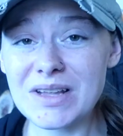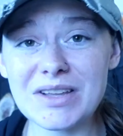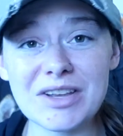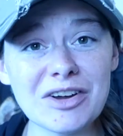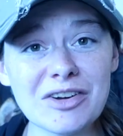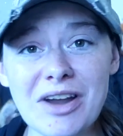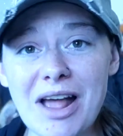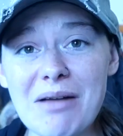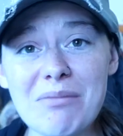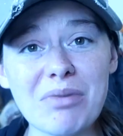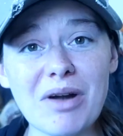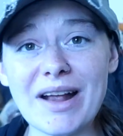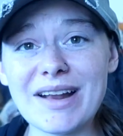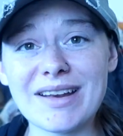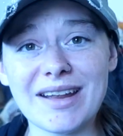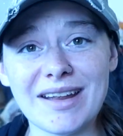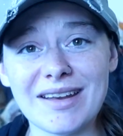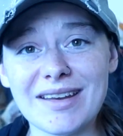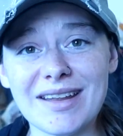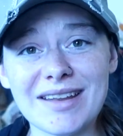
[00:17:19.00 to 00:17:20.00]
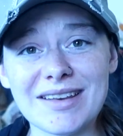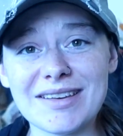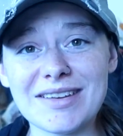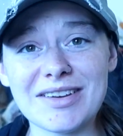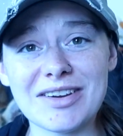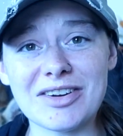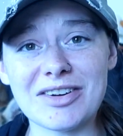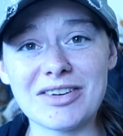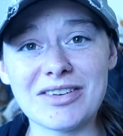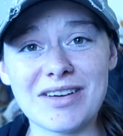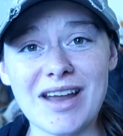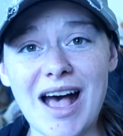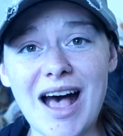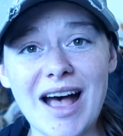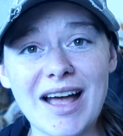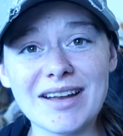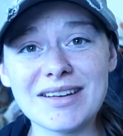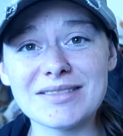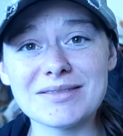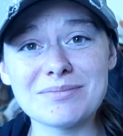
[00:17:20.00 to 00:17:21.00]
you're not pregnant and you're
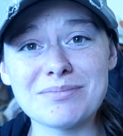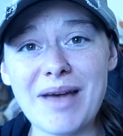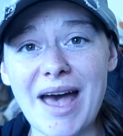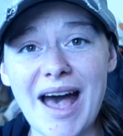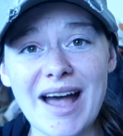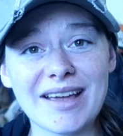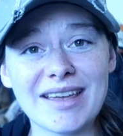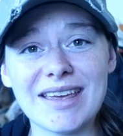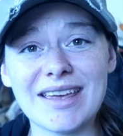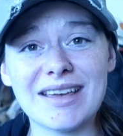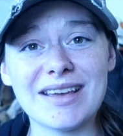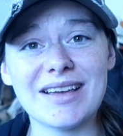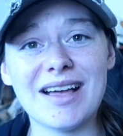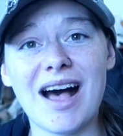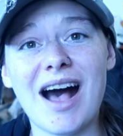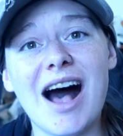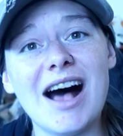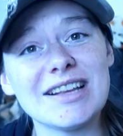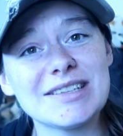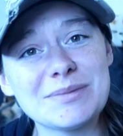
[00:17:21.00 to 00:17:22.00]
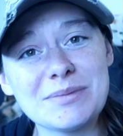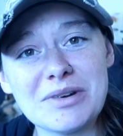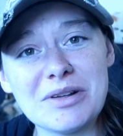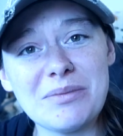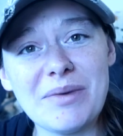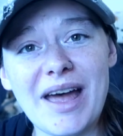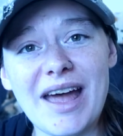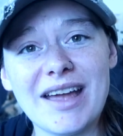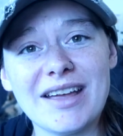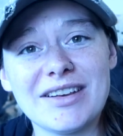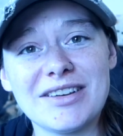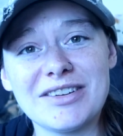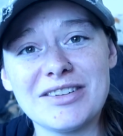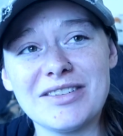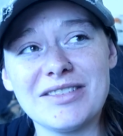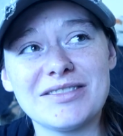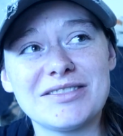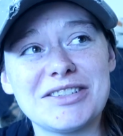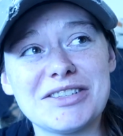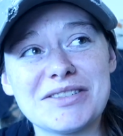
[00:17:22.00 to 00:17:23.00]
not packing a hospital bag and
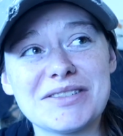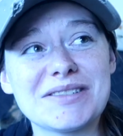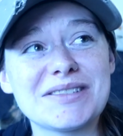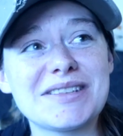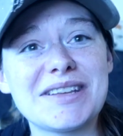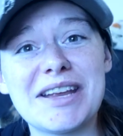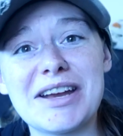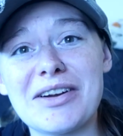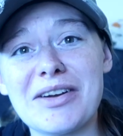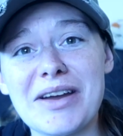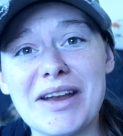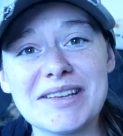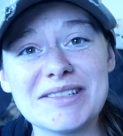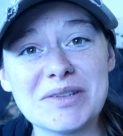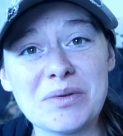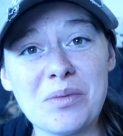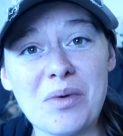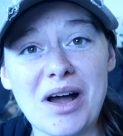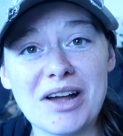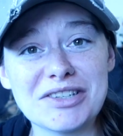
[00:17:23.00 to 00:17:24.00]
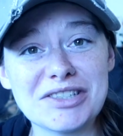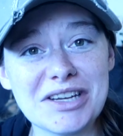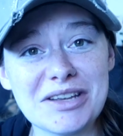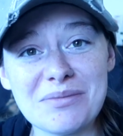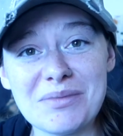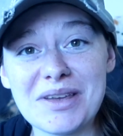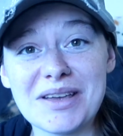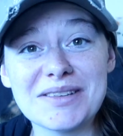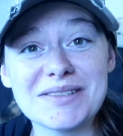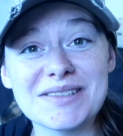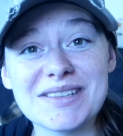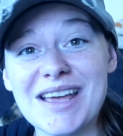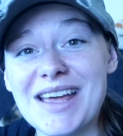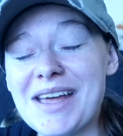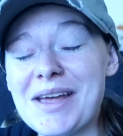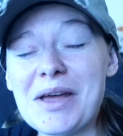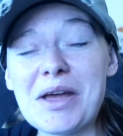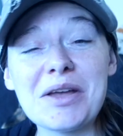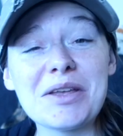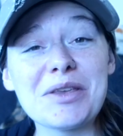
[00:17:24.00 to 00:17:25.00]
you're just curious and watching because
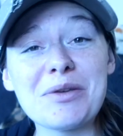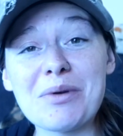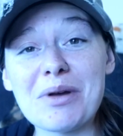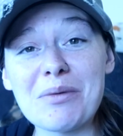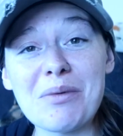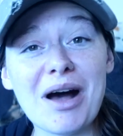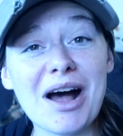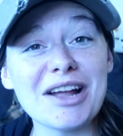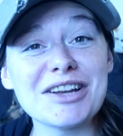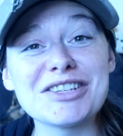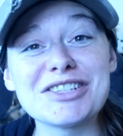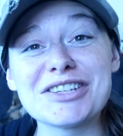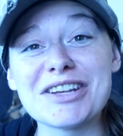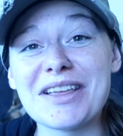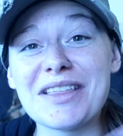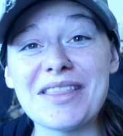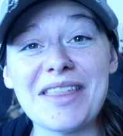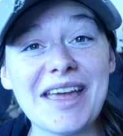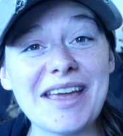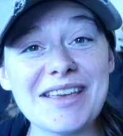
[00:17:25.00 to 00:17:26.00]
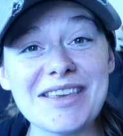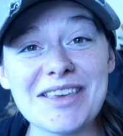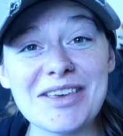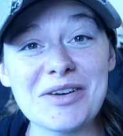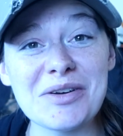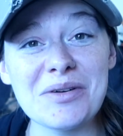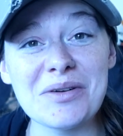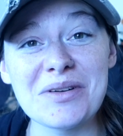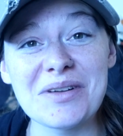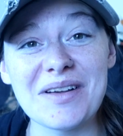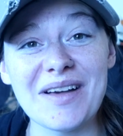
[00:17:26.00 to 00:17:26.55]
you want to watch, thank you.